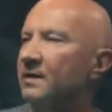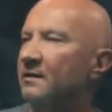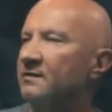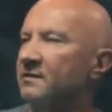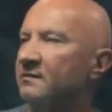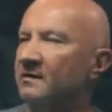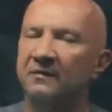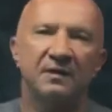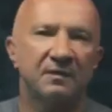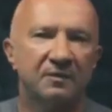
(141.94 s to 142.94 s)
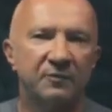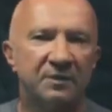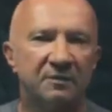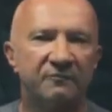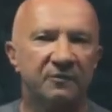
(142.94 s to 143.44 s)
so the thing that we
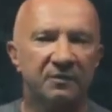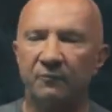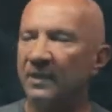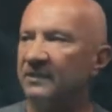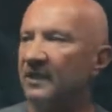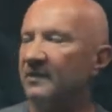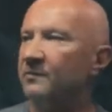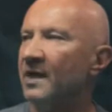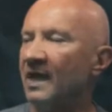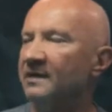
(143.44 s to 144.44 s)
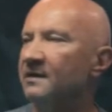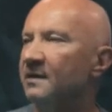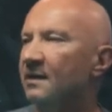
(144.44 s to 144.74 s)
did for the one-time pad.